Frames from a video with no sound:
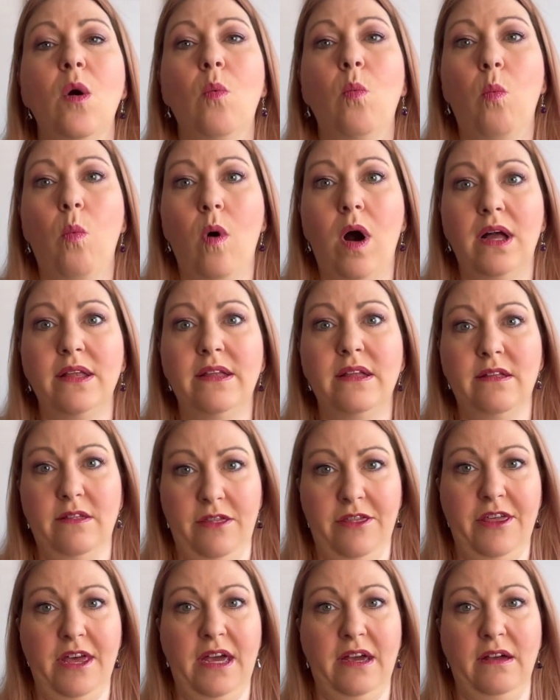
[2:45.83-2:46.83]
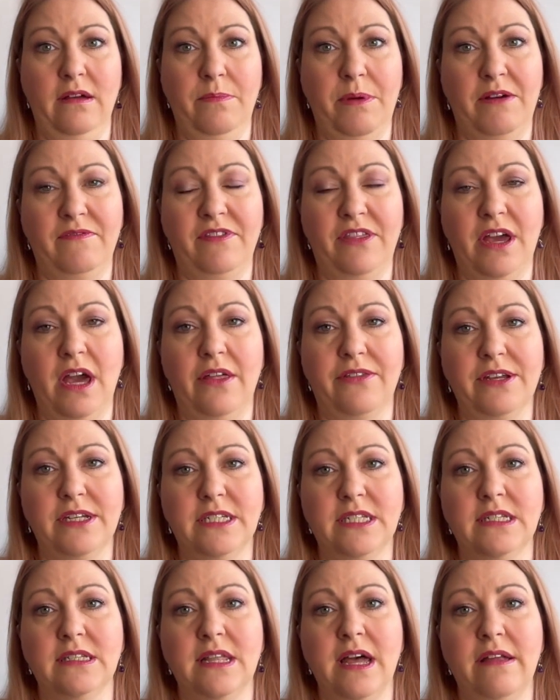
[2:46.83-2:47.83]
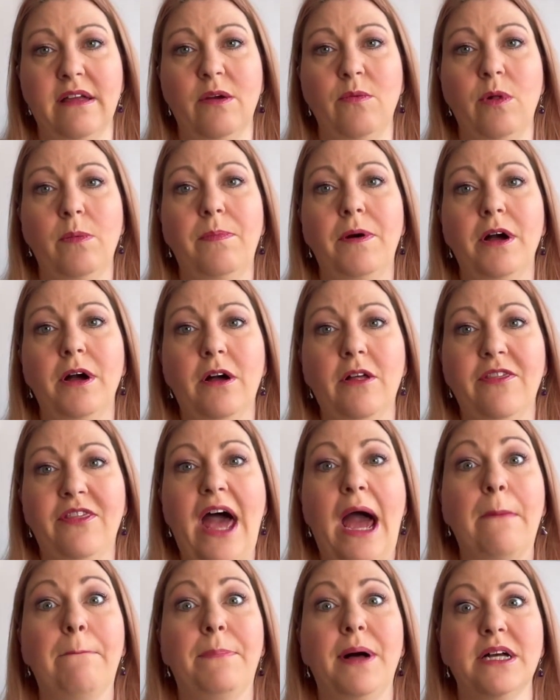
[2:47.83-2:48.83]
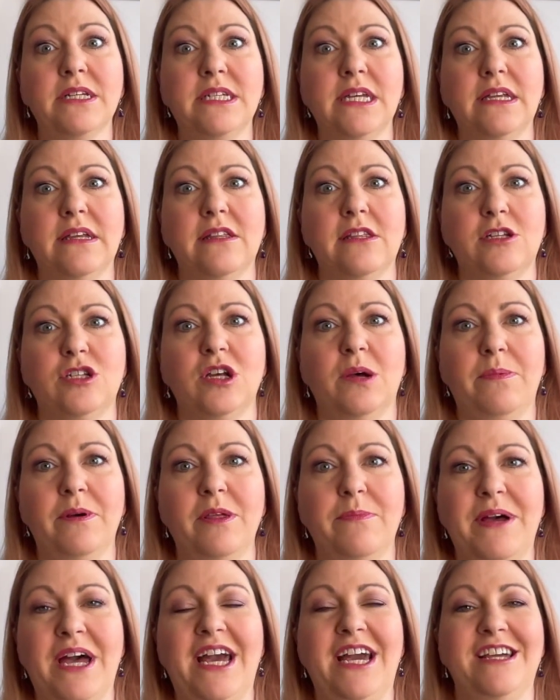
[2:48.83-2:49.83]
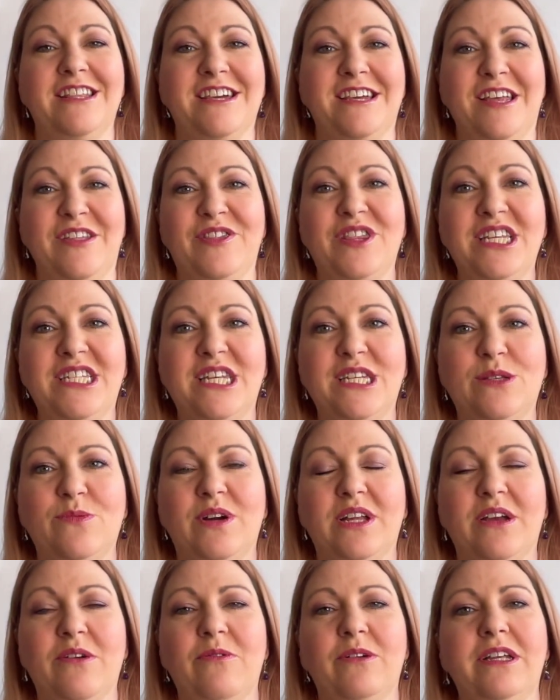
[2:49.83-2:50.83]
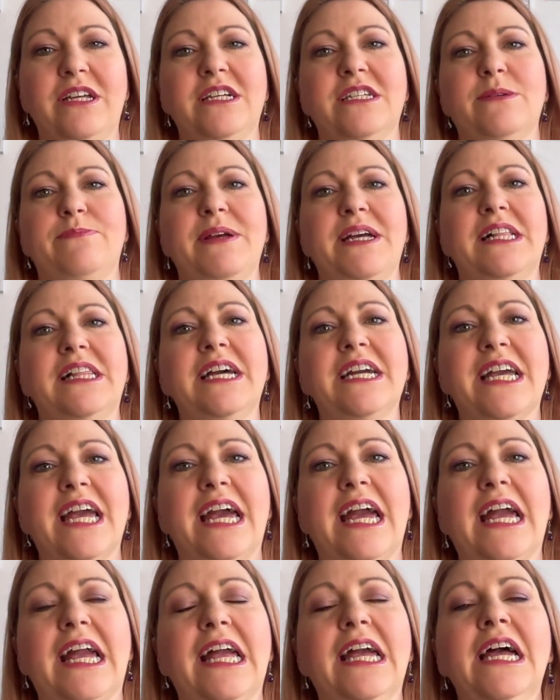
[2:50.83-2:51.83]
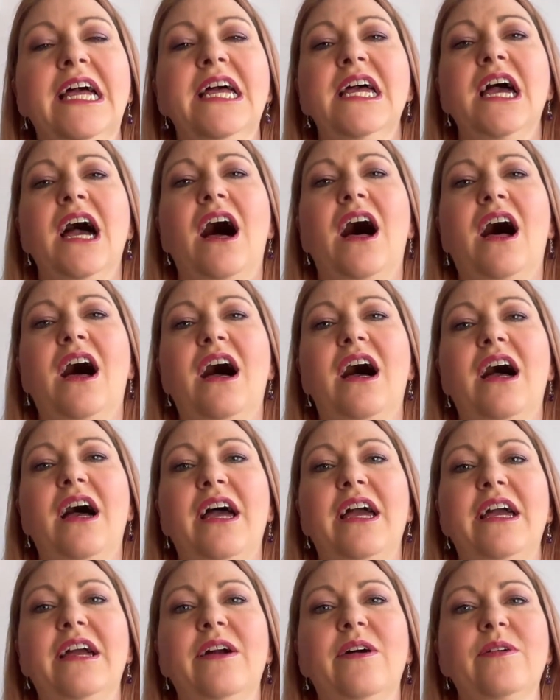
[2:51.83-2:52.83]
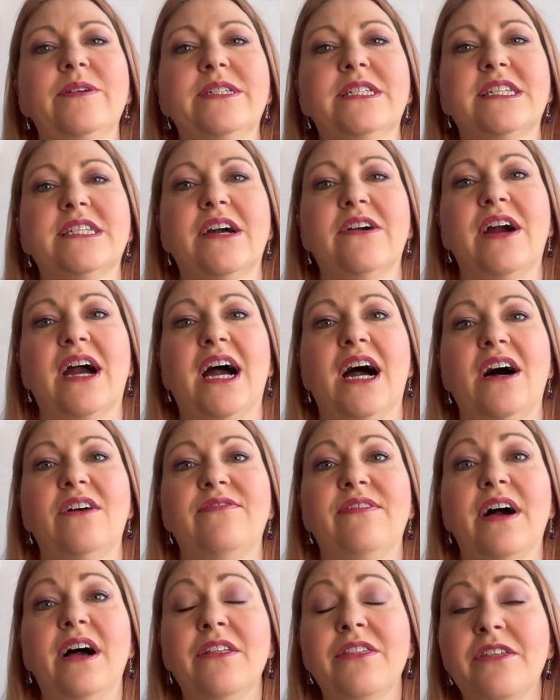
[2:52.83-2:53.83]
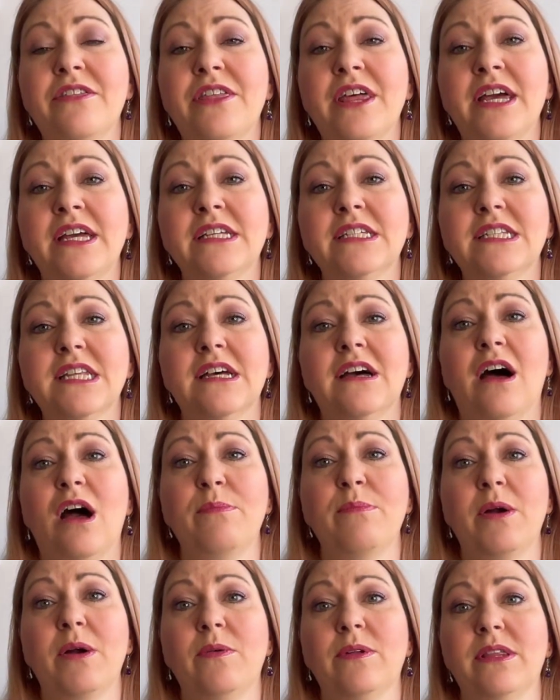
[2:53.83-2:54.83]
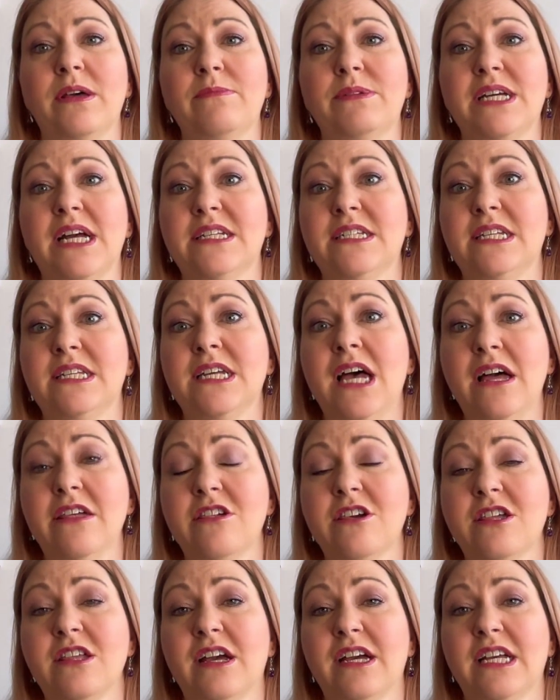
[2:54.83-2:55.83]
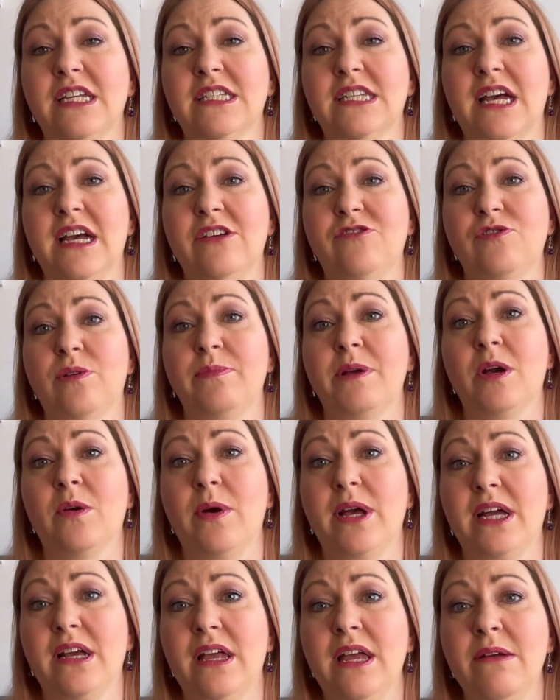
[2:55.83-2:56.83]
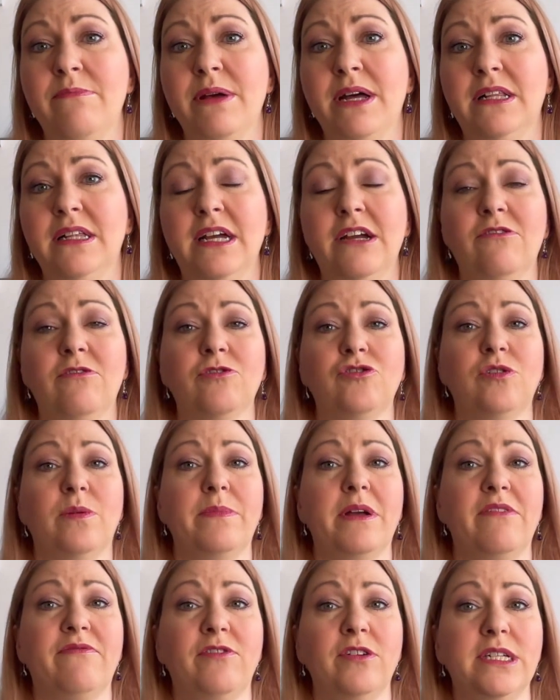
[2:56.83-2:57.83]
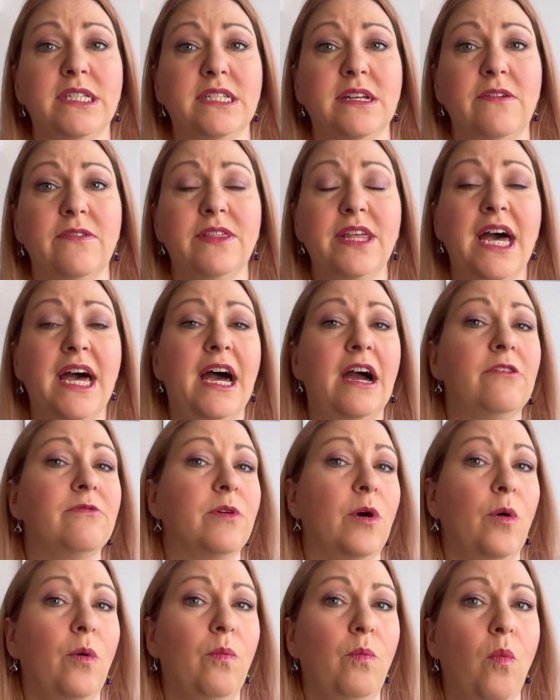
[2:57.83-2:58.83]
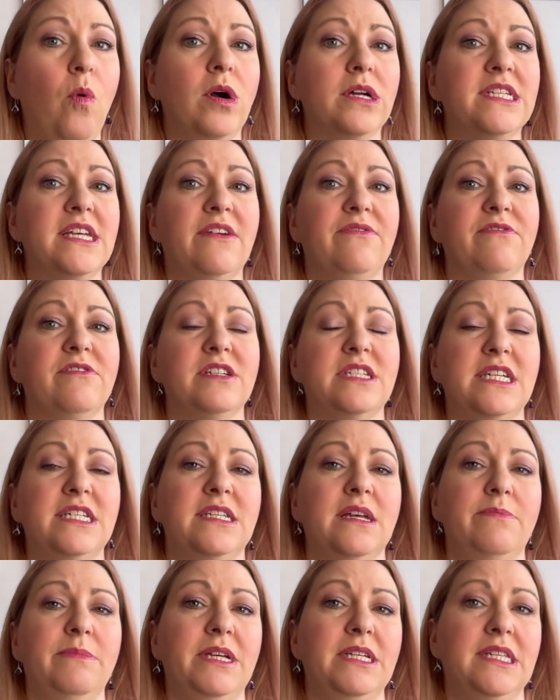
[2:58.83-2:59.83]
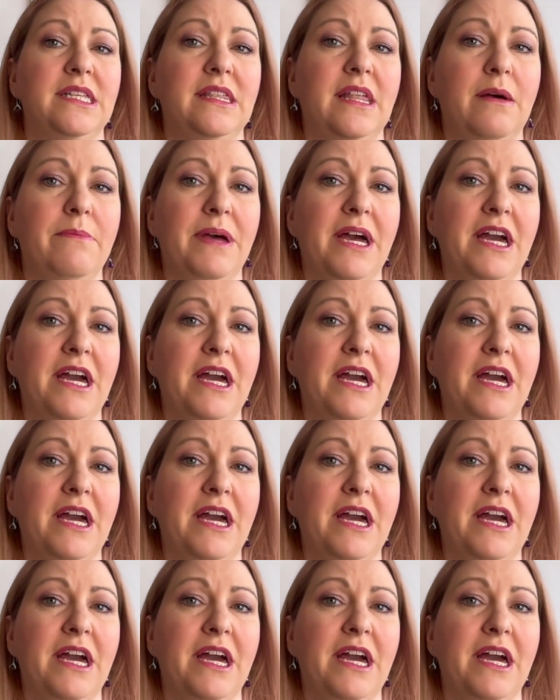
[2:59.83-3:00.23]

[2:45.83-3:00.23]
one thing above the others, and then I will put that button at the top of the page, this is the one I want you to be clicking. I also have other things that I might want them to get in touch, and I can say, drop me a quick email here, or drop me a voice note there, or whatever it is I'm using that